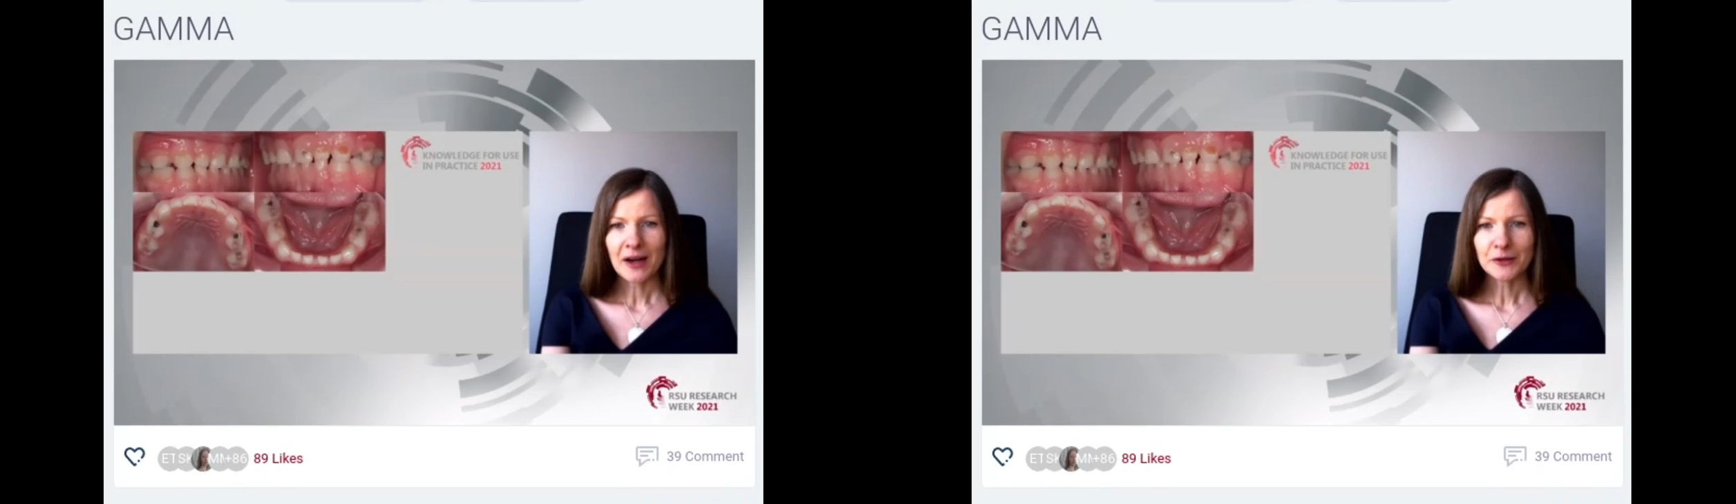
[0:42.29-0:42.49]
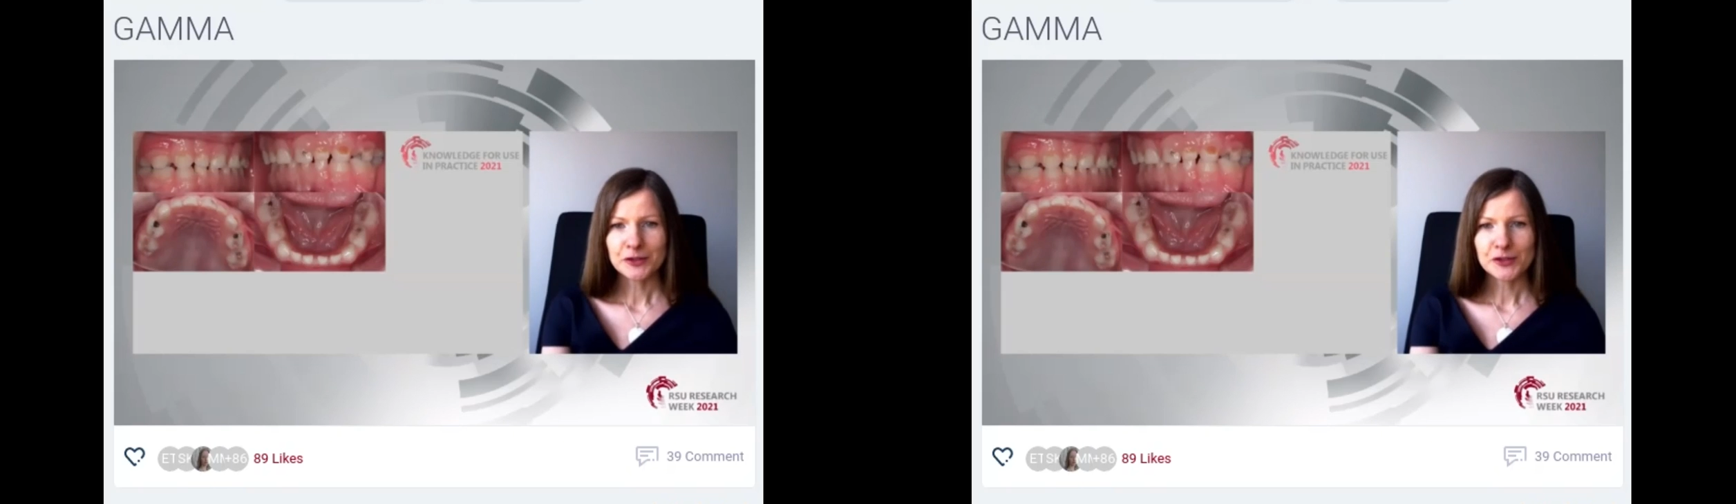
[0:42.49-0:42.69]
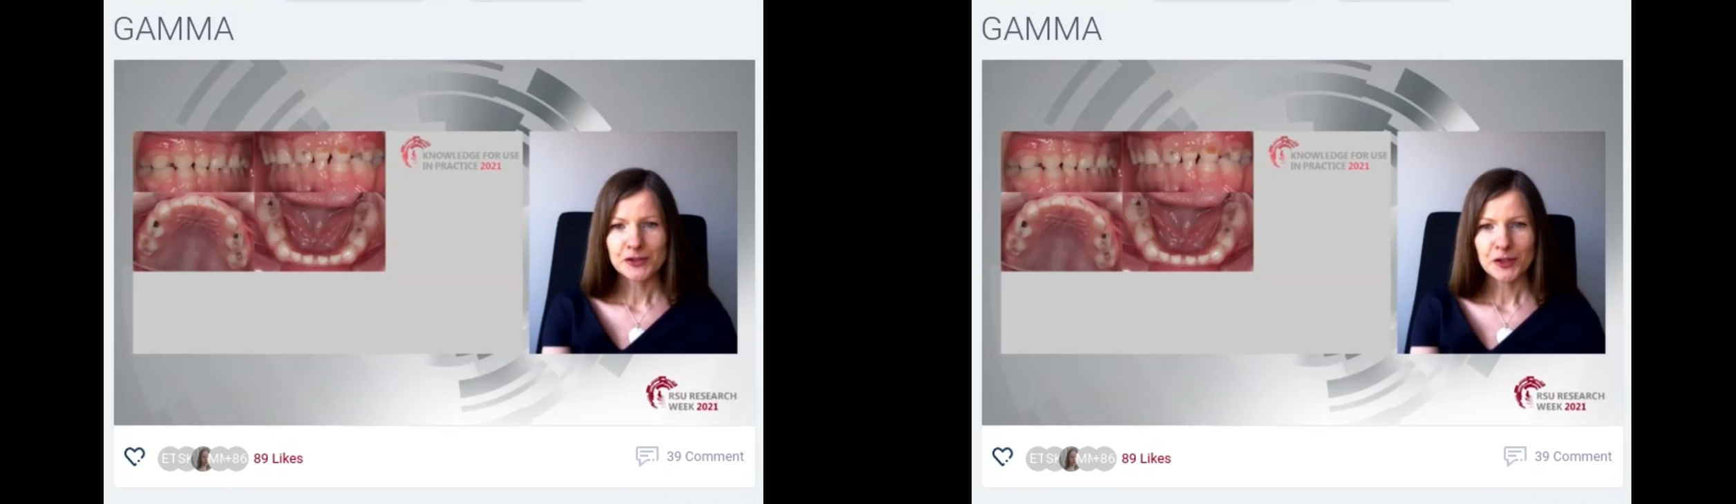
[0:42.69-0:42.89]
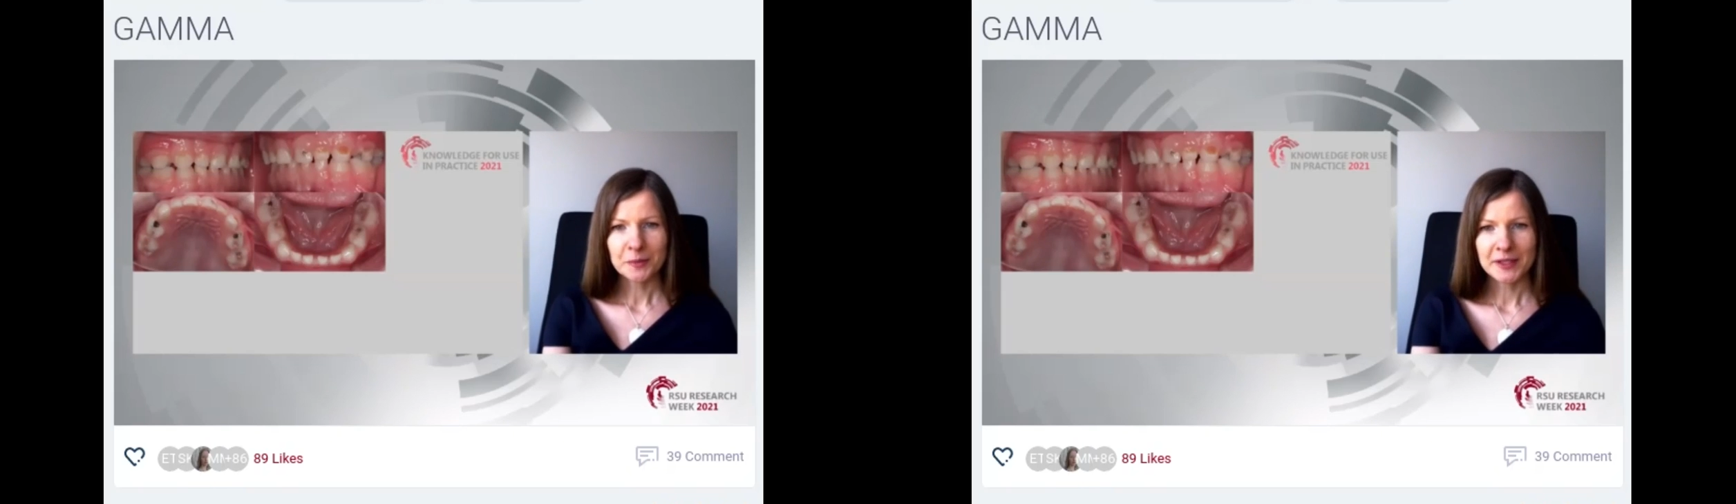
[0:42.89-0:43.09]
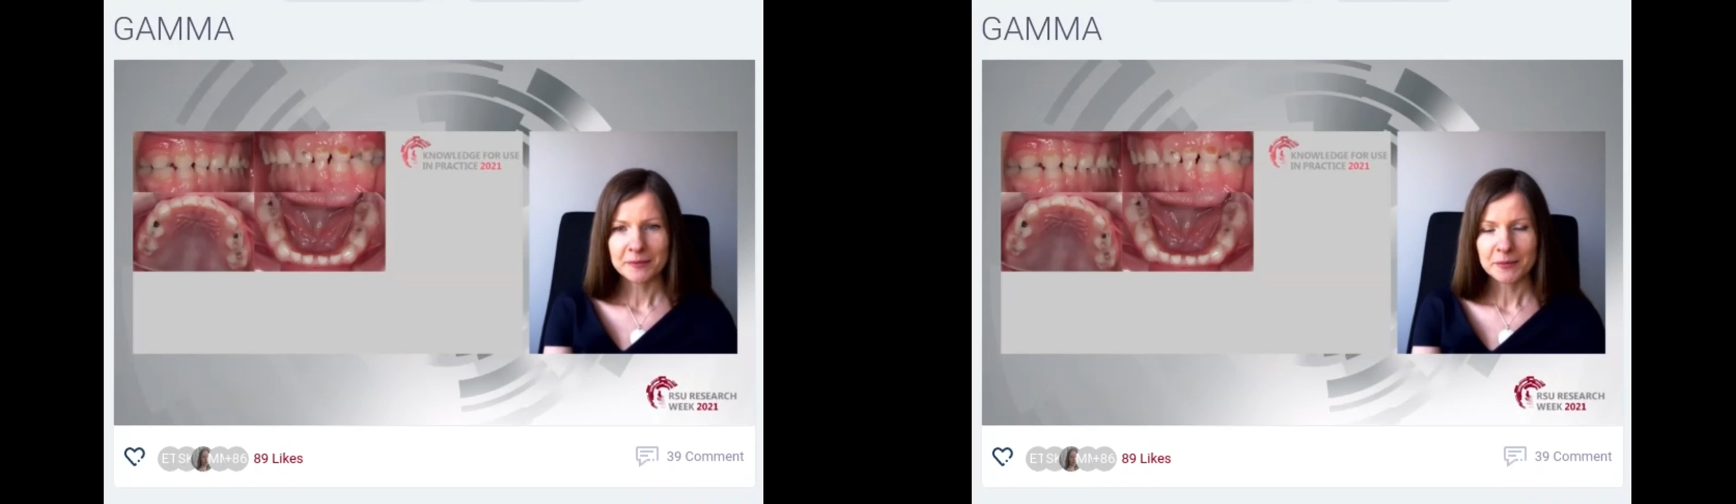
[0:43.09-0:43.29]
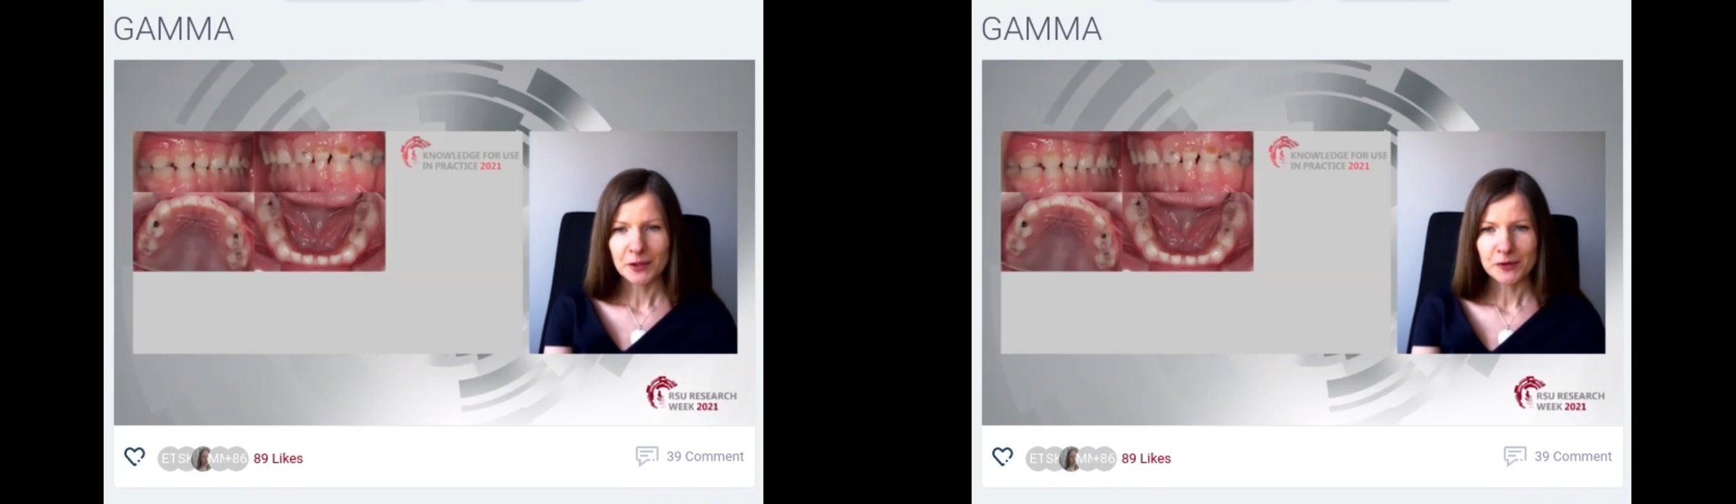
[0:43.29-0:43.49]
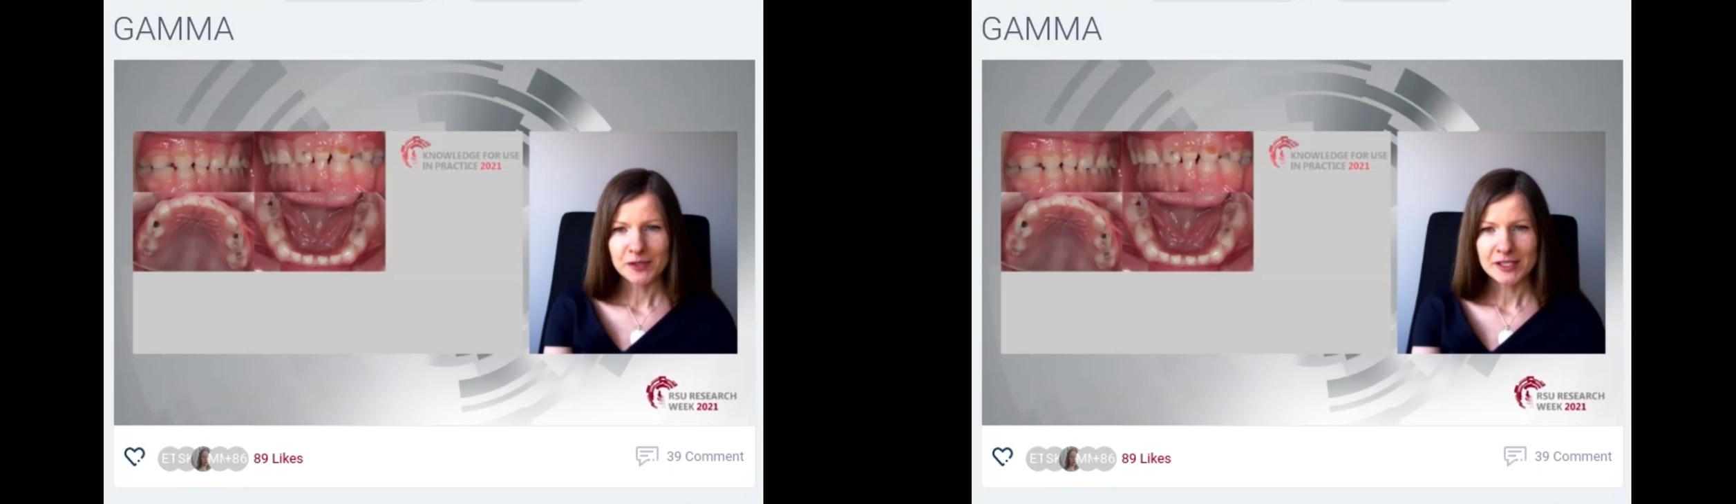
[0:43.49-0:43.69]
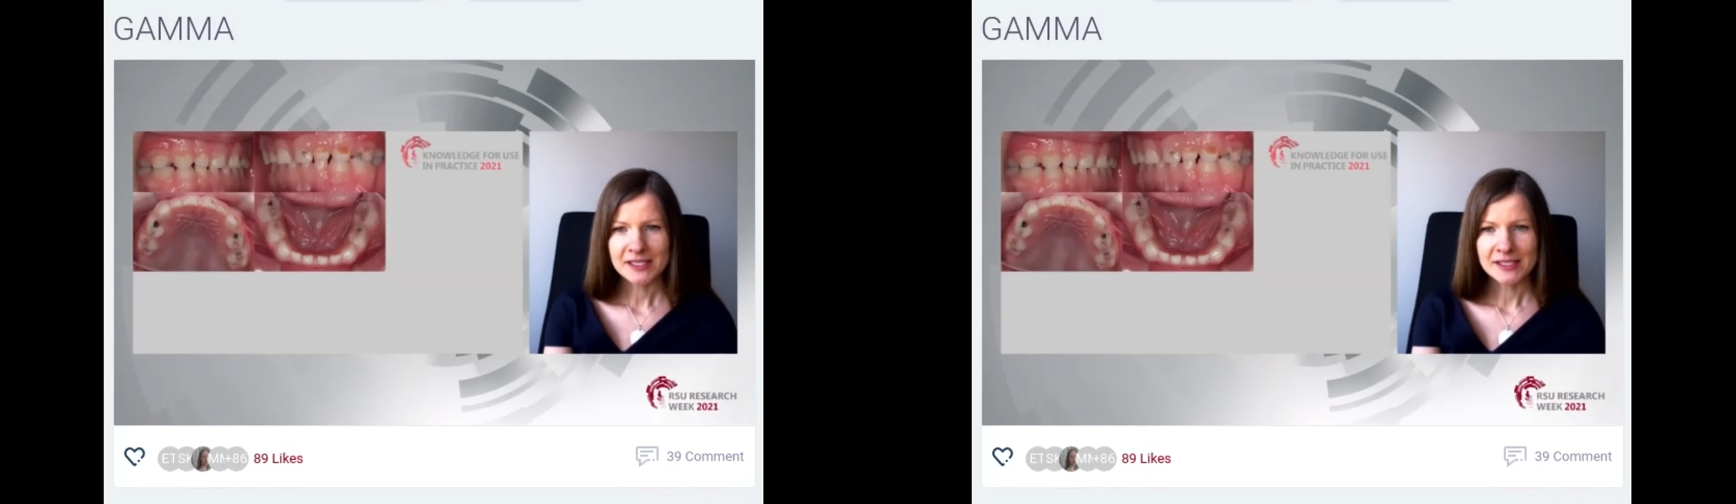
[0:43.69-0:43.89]
how to stop the
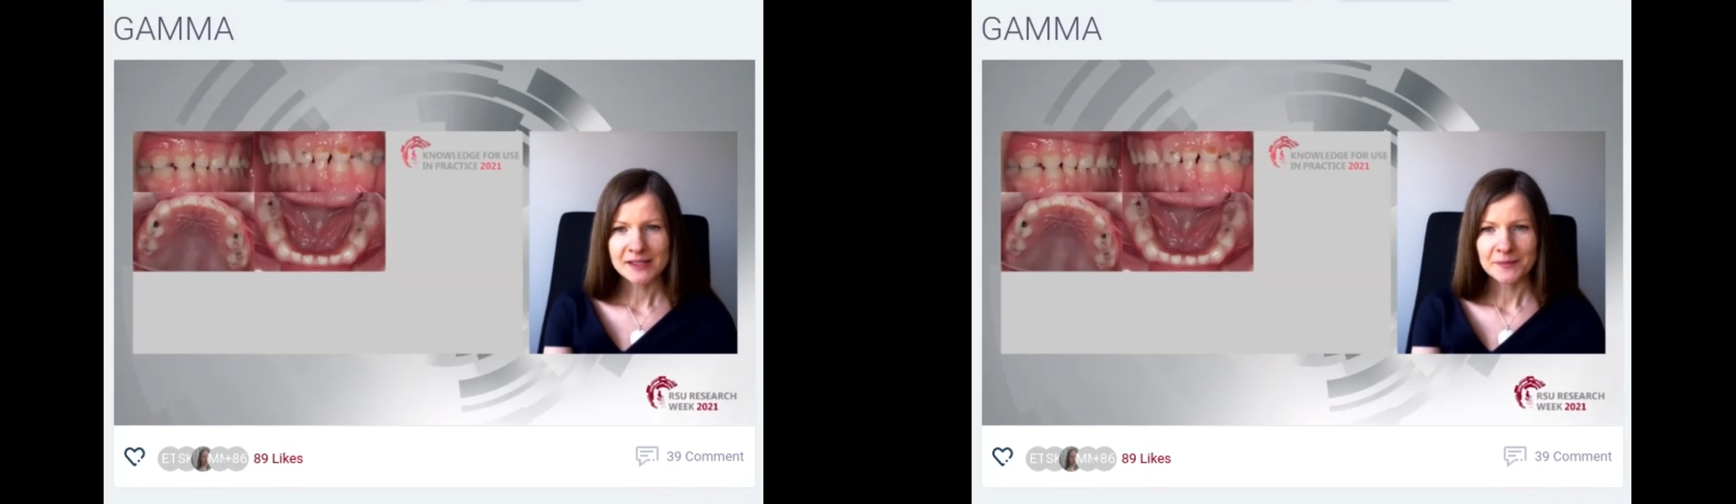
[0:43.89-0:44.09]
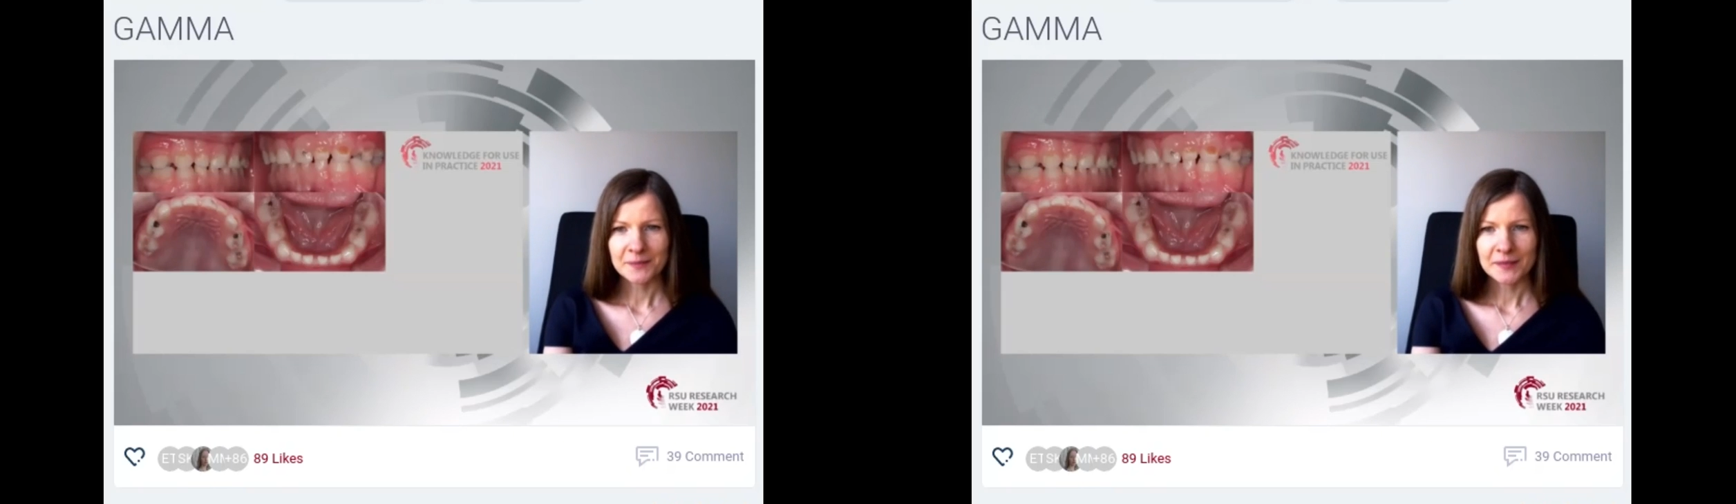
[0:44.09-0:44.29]
process?